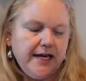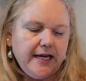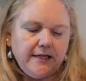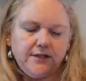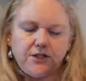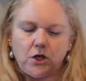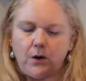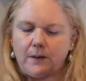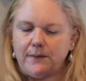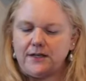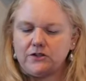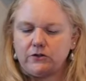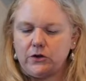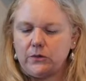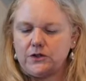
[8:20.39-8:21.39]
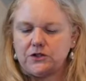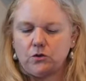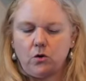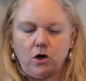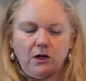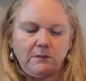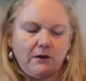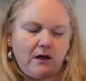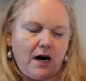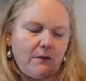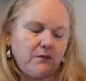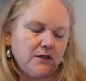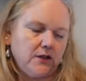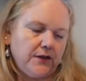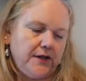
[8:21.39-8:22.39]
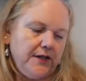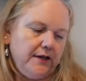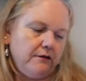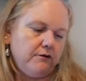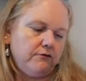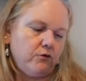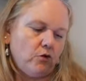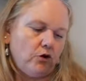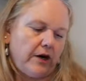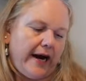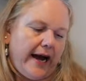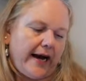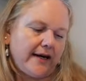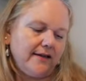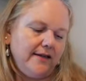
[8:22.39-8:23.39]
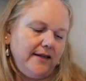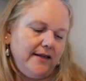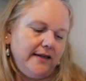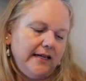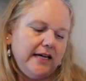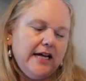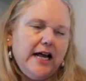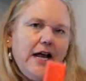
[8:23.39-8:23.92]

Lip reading: And so I basically went to Walmart and was looking for acne.